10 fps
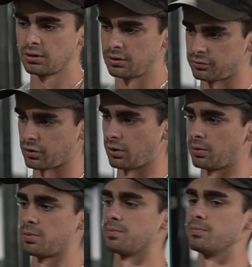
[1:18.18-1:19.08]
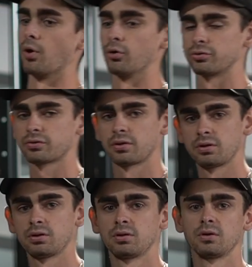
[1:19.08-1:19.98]
So most
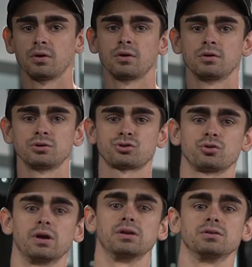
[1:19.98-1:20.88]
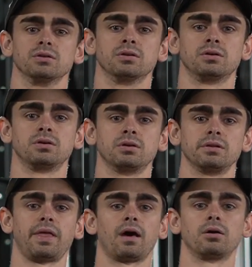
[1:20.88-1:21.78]
training
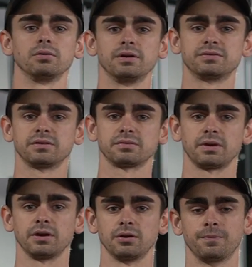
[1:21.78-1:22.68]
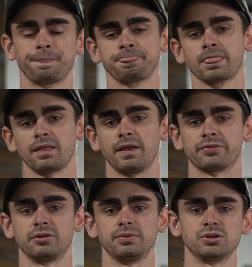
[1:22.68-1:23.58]
battle raises right here, that's
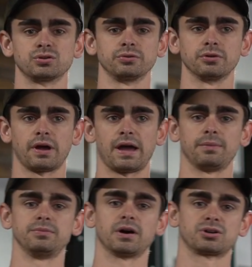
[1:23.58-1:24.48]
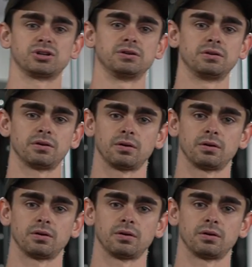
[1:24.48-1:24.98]
going to be shoulder abduction,